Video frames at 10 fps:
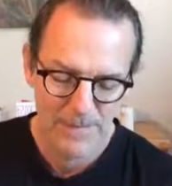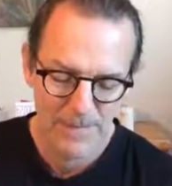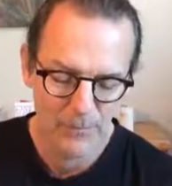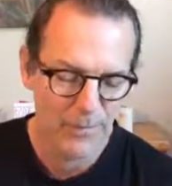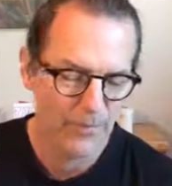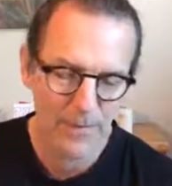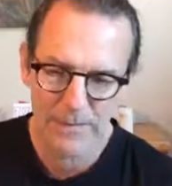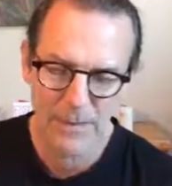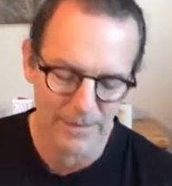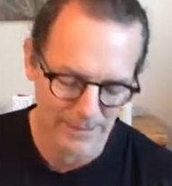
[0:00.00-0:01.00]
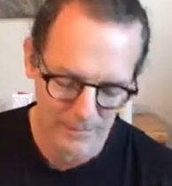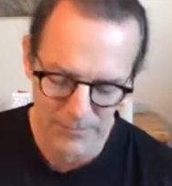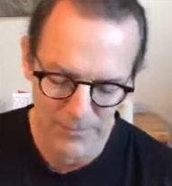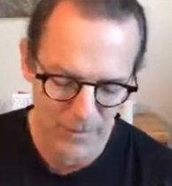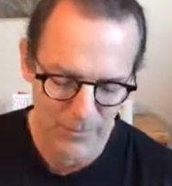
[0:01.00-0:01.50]
And we've all done this.
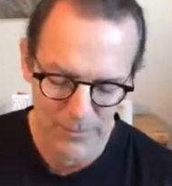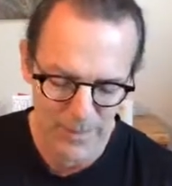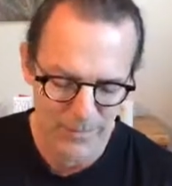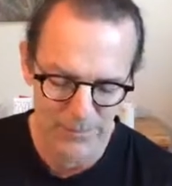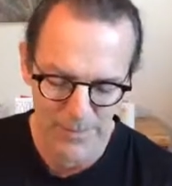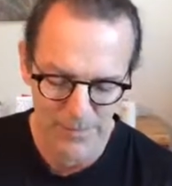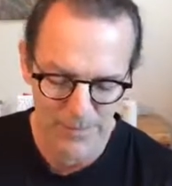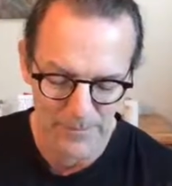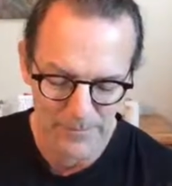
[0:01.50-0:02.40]
We've all corrected people.